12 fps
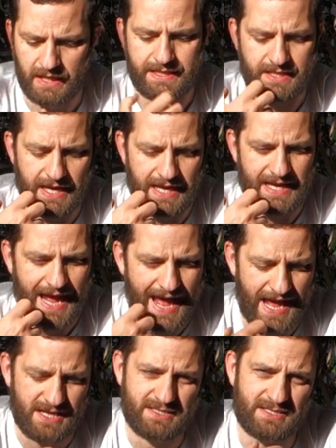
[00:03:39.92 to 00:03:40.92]
It
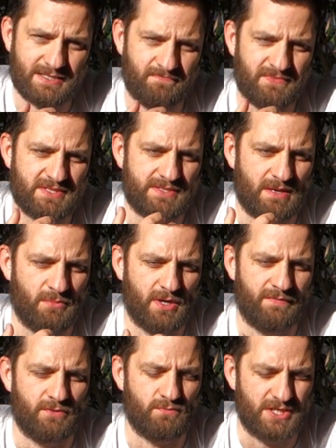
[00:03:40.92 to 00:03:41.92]
has
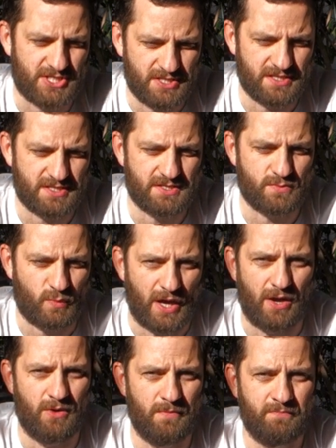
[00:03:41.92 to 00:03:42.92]
somewhat of a richness as
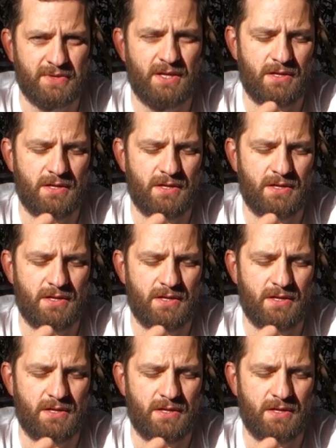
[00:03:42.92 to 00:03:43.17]
well,